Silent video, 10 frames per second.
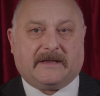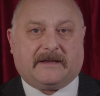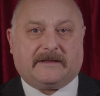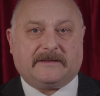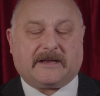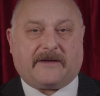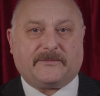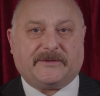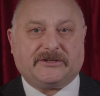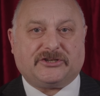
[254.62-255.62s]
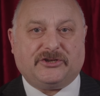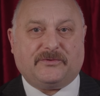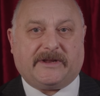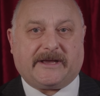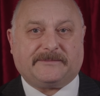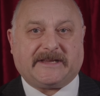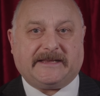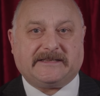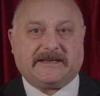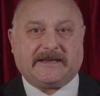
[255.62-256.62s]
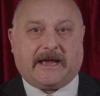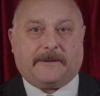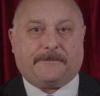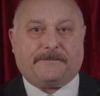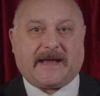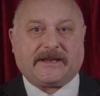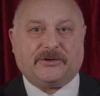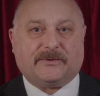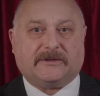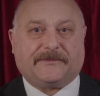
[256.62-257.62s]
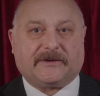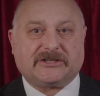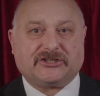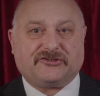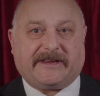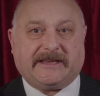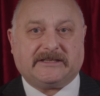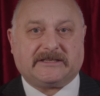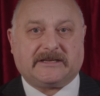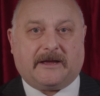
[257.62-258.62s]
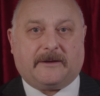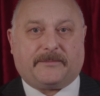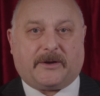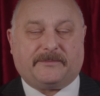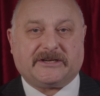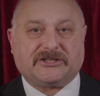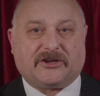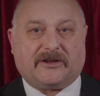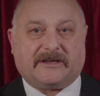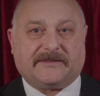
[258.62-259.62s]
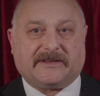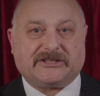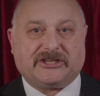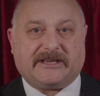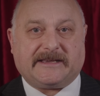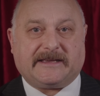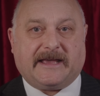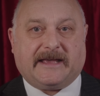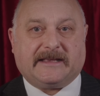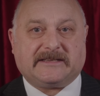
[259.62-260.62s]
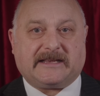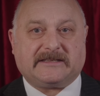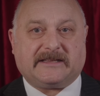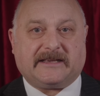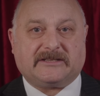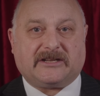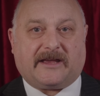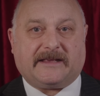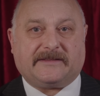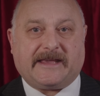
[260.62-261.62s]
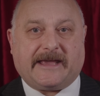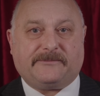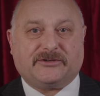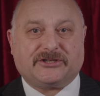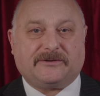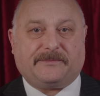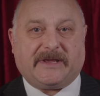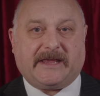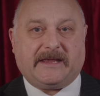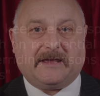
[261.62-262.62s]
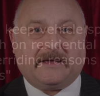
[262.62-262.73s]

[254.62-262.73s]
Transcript: And the government's newly updated Manual for Streets, published earlier this year, says things like the aim should be